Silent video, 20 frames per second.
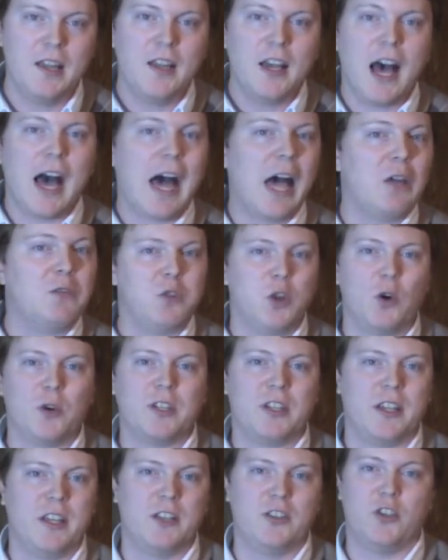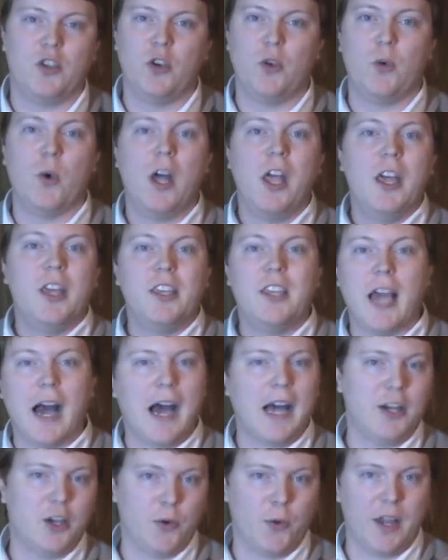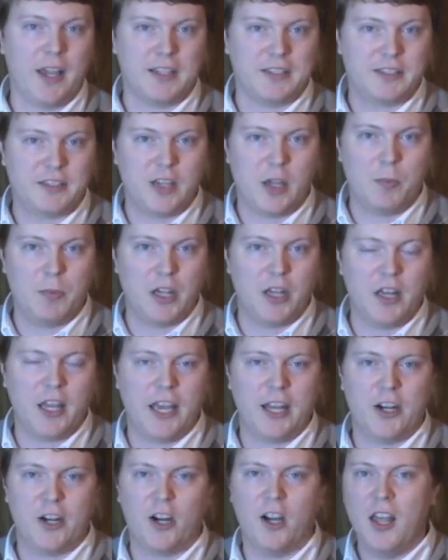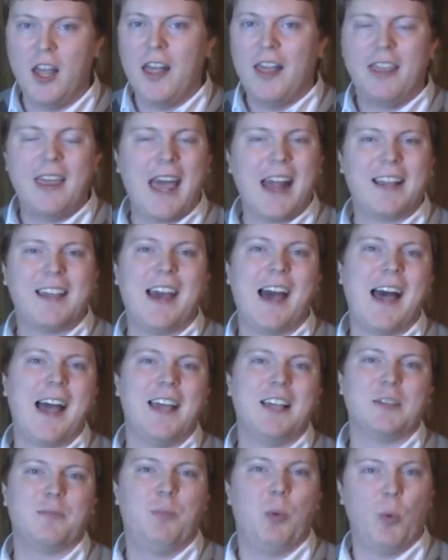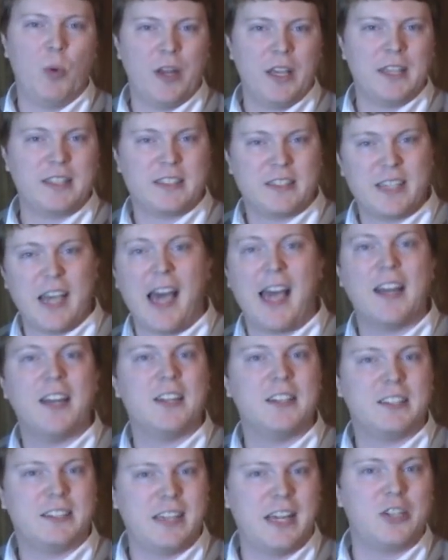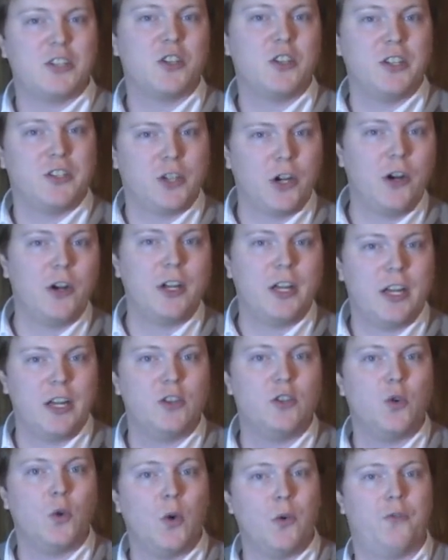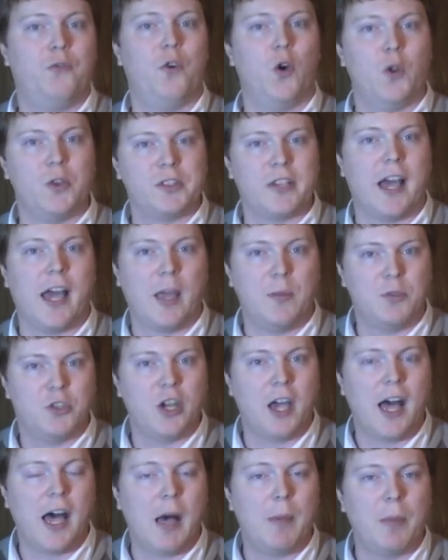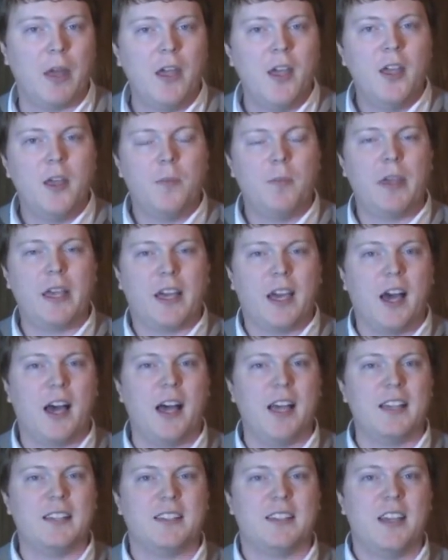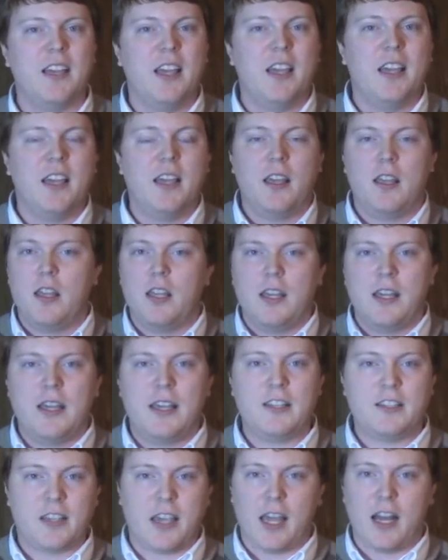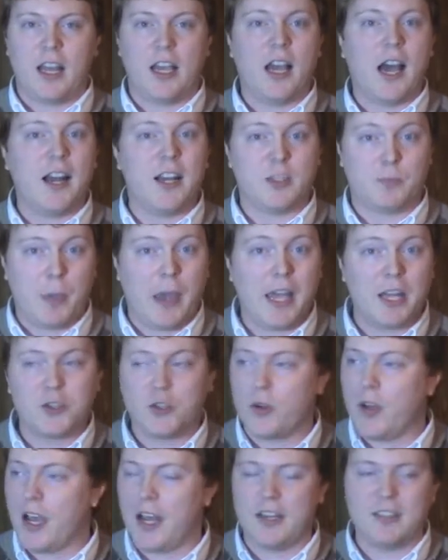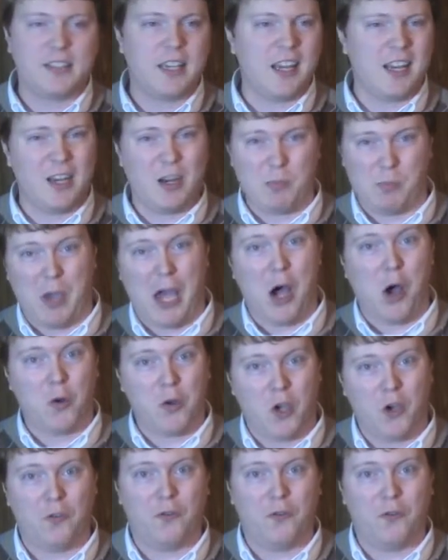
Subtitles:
I've looked into Yandere Simulator. That guy is putting aside and essentially turned it into a full-time job because he's getting on his Patreon, he's getting about, you know,